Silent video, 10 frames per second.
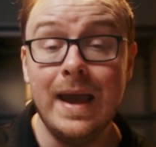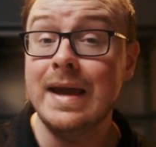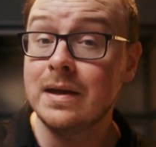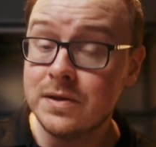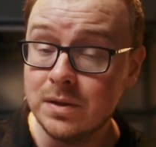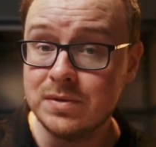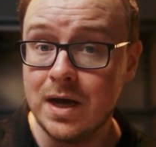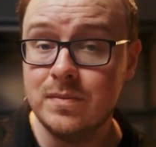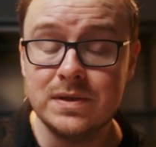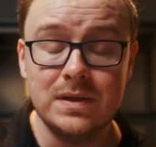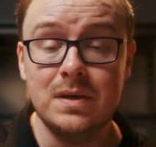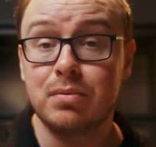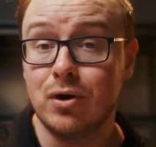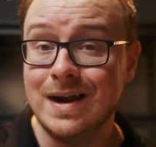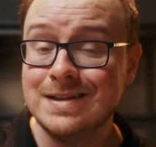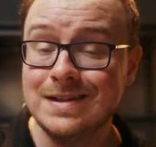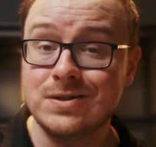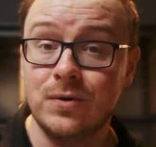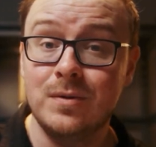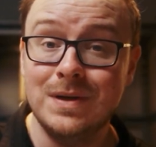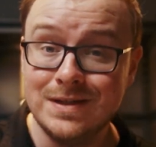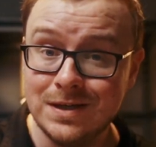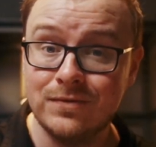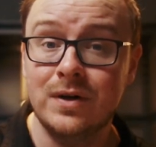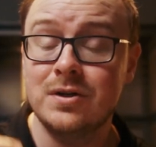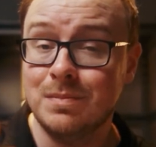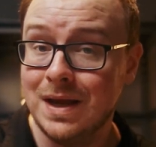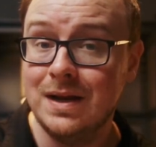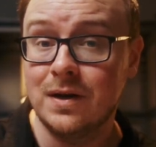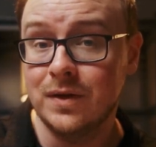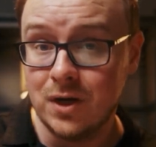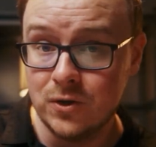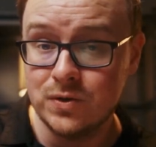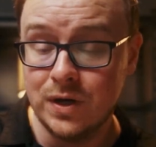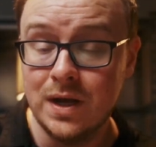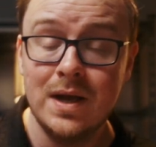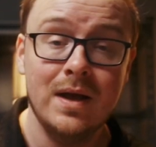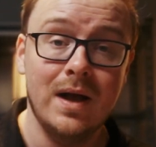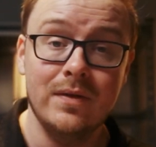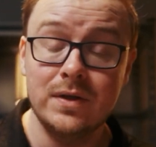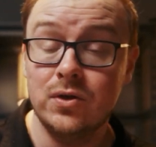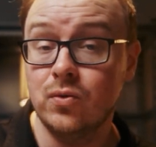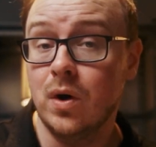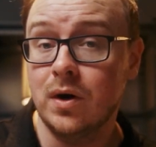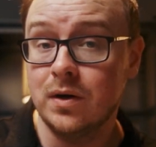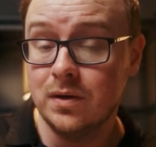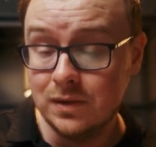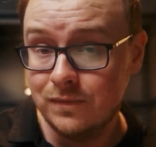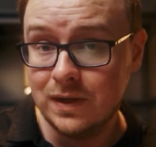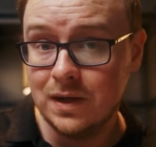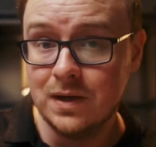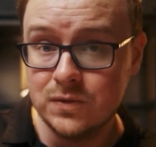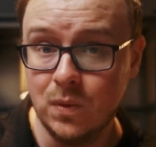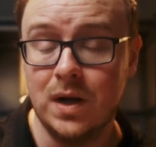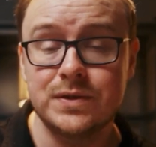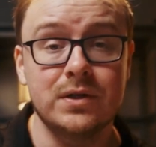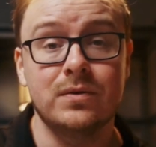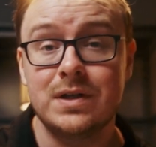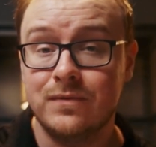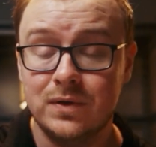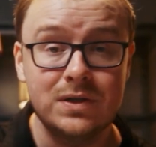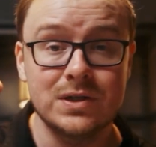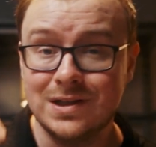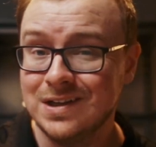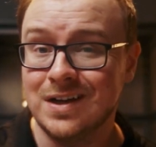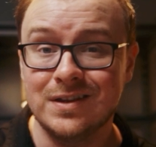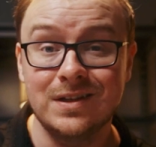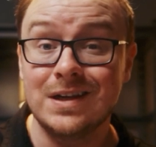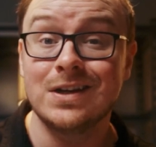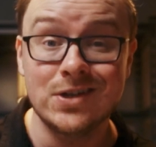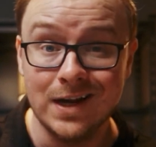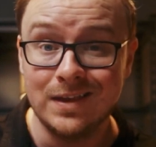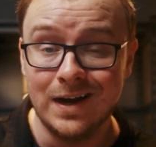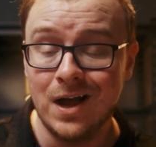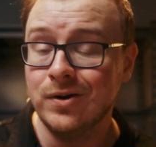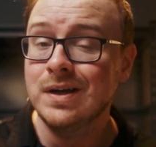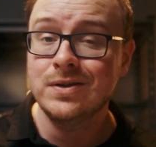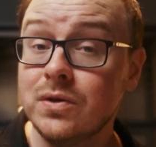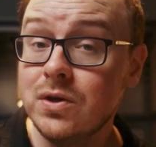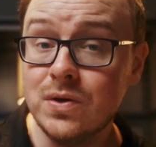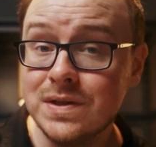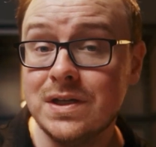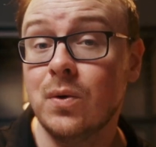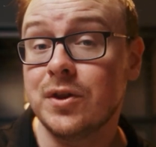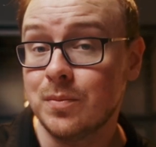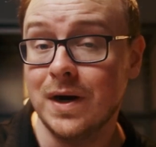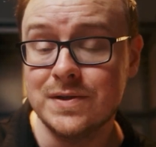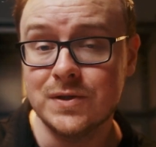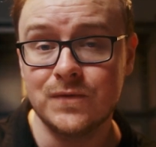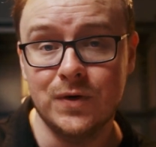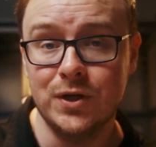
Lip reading: And sometimes the price is going to be different depending on the country that you are living in as well. So definitely just click on the link and check that out so that you can see what the price is for